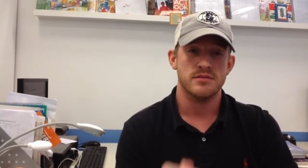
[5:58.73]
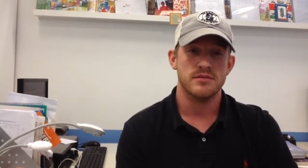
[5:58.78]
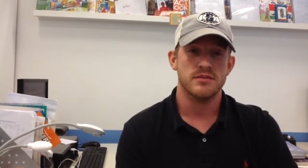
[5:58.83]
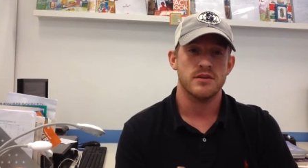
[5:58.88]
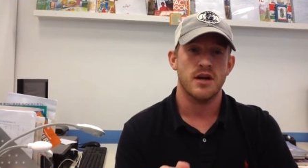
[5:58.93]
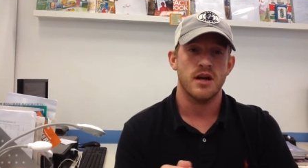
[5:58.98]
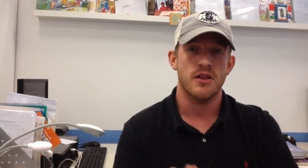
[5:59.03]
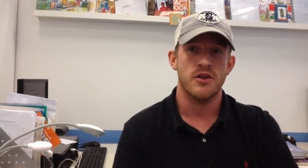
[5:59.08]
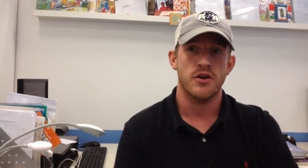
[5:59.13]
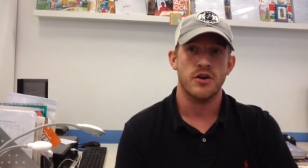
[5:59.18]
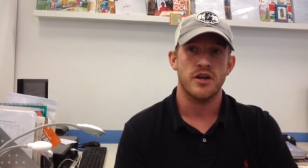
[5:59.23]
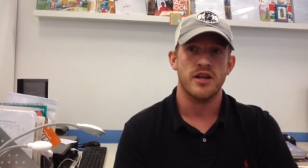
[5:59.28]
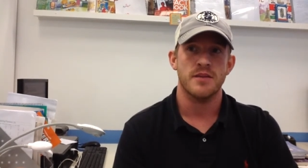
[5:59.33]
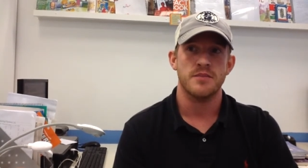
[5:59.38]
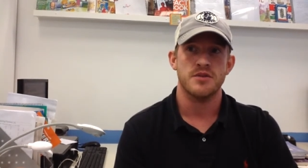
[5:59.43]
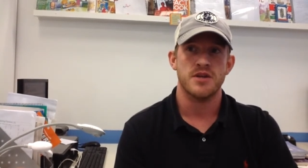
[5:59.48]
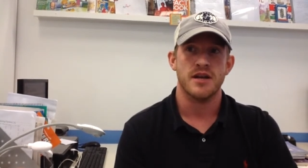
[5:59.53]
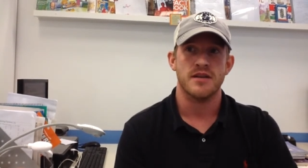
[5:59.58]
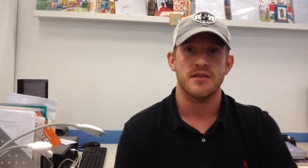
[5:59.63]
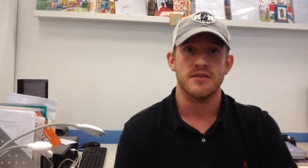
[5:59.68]
learning
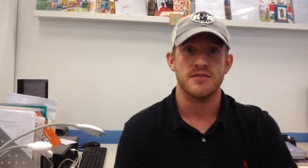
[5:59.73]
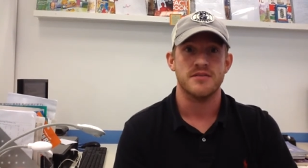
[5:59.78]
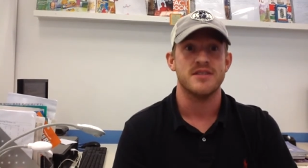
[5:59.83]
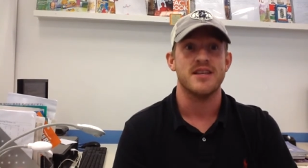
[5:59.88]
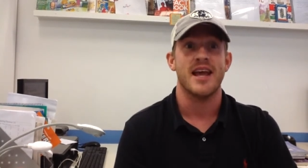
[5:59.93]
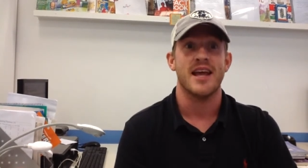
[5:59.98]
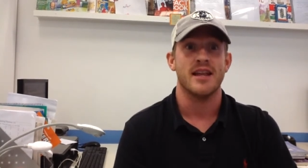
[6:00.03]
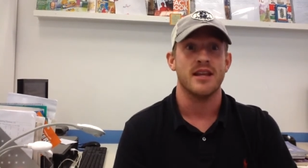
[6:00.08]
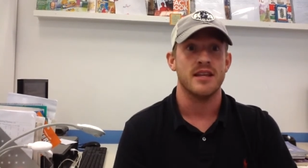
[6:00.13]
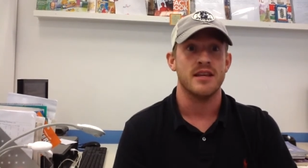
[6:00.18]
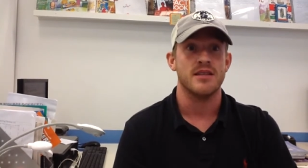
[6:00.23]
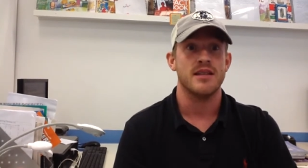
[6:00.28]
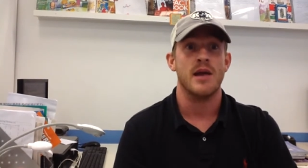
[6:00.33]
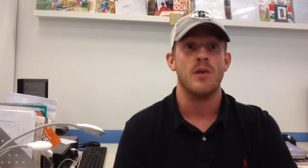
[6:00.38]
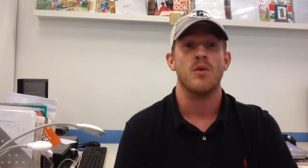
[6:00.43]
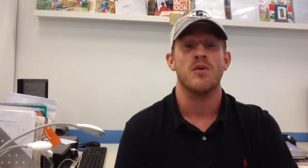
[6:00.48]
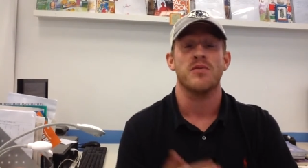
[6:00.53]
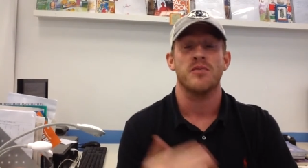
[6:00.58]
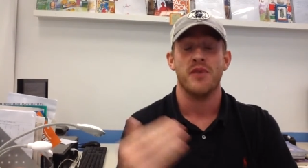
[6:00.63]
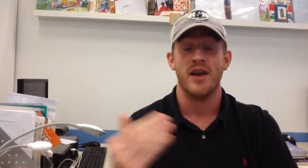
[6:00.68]
objectives daily. They
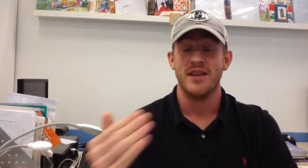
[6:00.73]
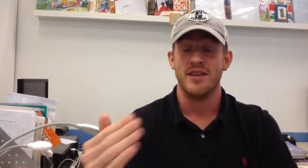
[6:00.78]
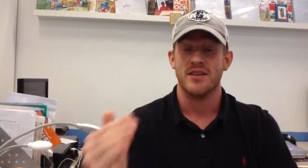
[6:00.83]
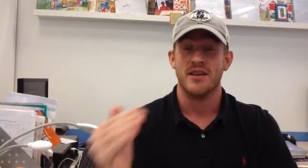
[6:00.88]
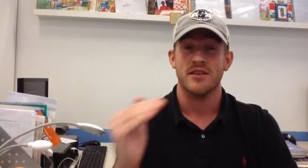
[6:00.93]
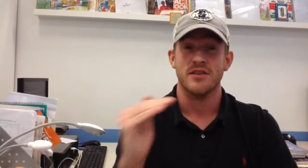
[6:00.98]
reflected